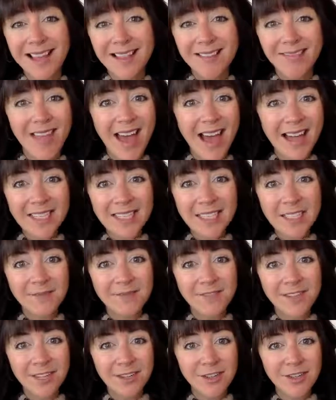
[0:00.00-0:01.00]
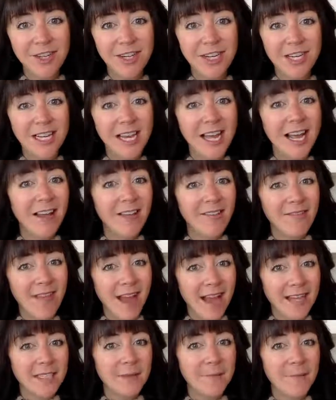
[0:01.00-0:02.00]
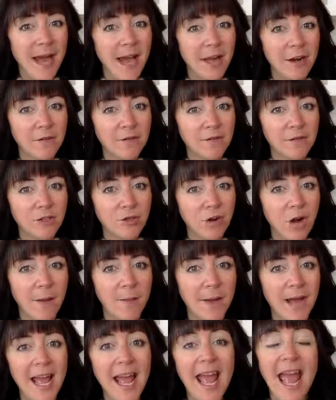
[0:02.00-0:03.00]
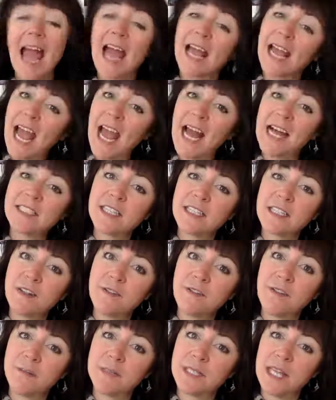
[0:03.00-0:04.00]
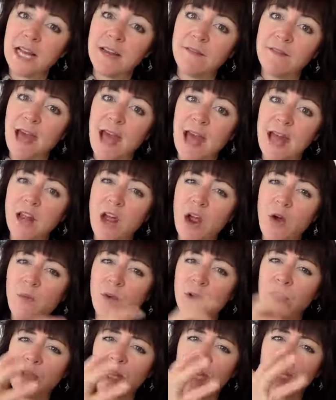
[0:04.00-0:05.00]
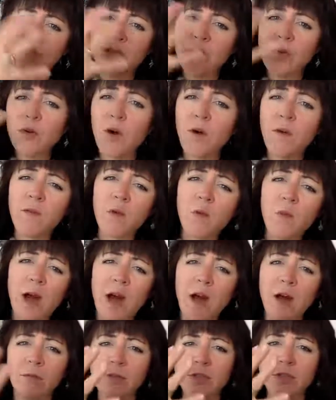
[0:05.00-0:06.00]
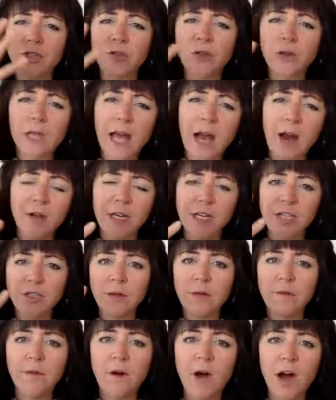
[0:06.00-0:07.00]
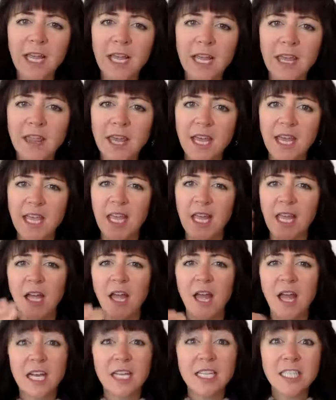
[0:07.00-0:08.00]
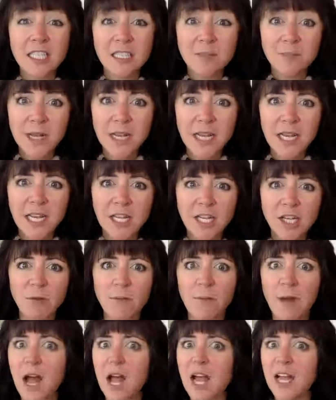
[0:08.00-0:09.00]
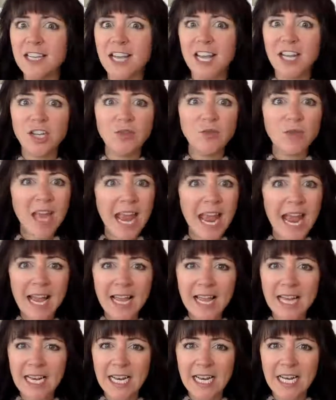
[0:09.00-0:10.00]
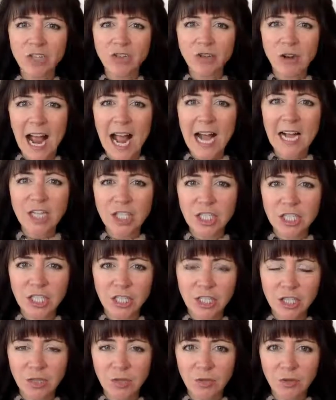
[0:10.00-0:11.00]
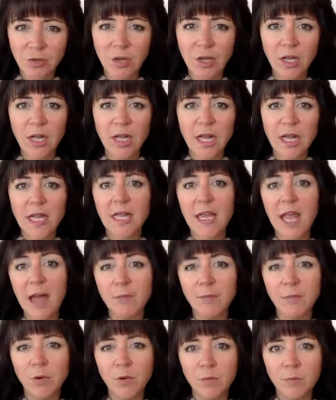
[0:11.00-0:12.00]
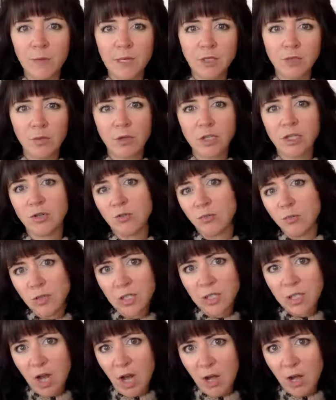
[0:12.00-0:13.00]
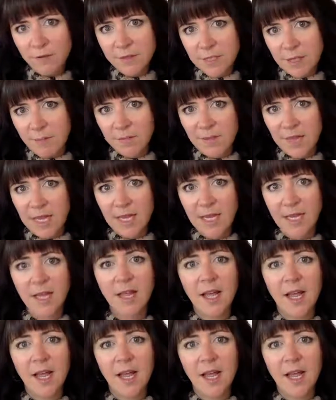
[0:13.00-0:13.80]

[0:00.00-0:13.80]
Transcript: that doesn't feel good. That's a pattern for drama. And chaos is the flip side of that. When you get too overwhelmed, too cloudy, too foggy thinking, spinning in your mind, and you can't get any traction to get movement or to resolve something,